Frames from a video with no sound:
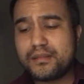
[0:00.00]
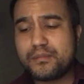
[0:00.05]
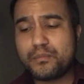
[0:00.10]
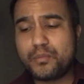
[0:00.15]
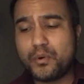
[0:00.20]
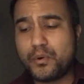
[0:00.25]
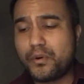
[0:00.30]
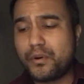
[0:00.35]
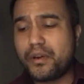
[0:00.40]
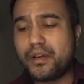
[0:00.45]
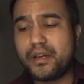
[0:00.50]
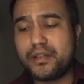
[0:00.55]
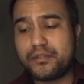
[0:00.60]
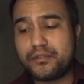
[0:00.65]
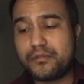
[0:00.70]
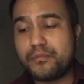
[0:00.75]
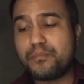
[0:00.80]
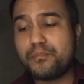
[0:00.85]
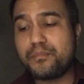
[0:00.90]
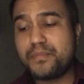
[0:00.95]
more
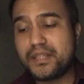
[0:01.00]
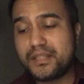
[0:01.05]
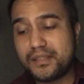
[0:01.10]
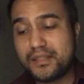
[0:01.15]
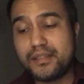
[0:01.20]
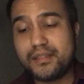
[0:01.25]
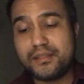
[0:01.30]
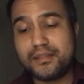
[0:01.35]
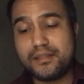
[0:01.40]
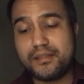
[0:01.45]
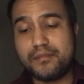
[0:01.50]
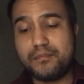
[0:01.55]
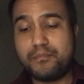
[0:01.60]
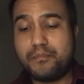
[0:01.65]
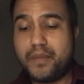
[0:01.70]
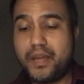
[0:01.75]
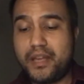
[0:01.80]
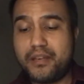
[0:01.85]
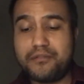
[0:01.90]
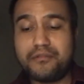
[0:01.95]
under Mrs.
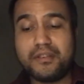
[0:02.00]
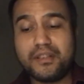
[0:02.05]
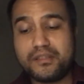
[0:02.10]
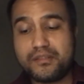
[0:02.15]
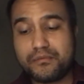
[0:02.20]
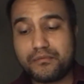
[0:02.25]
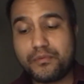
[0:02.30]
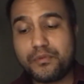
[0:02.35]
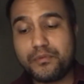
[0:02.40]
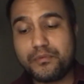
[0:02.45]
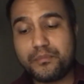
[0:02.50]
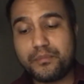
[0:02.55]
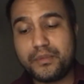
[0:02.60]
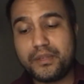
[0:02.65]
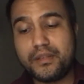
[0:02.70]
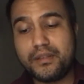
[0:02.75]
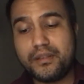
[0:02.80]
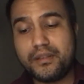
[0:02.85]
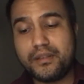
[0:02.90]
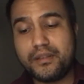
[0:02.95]
Mannering's
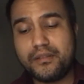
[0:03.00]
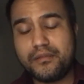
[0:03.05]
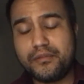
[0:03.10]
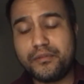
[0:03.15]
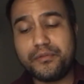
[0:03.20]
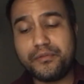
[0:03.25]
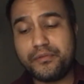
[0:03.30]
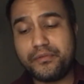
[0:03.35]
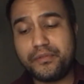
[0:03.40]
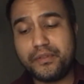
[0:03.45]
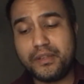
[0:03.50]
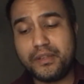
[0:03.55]
roof.